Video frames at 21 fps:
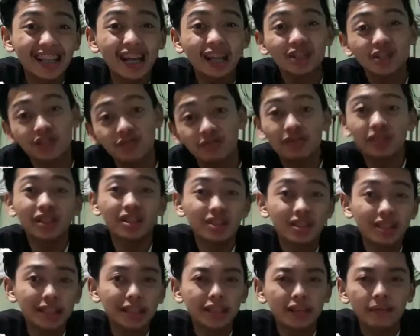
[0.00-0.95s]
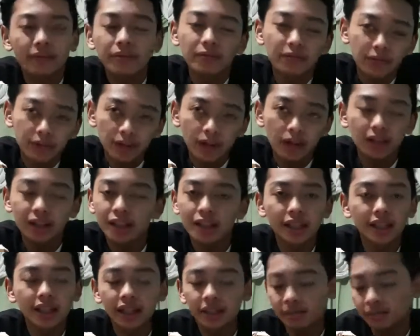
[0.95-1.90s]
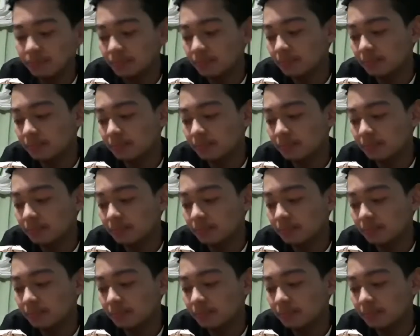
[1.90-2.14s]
action figures and stuff. I forgot the name.